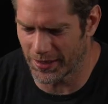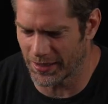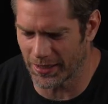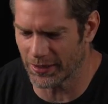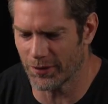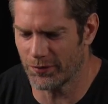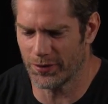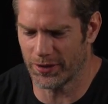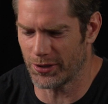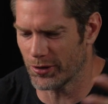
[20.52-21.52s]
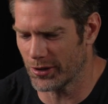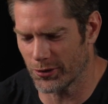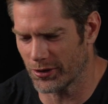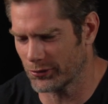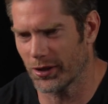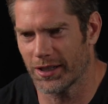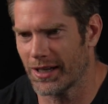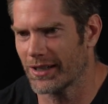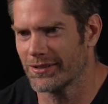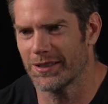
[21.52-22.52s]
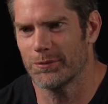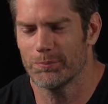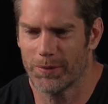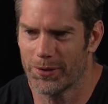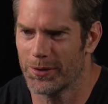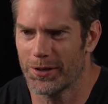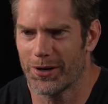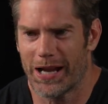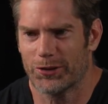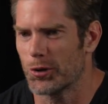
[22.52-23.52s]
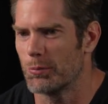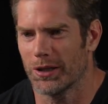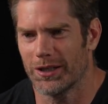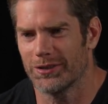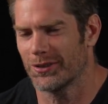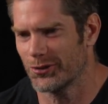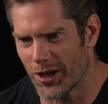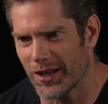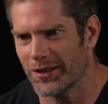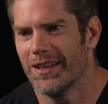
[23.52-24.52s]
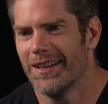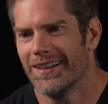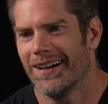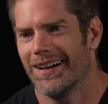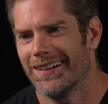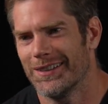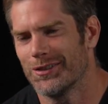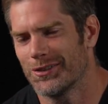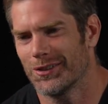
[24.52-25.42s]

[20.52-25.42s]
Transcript: I love hearing your Australian accent. Our actor who plays John is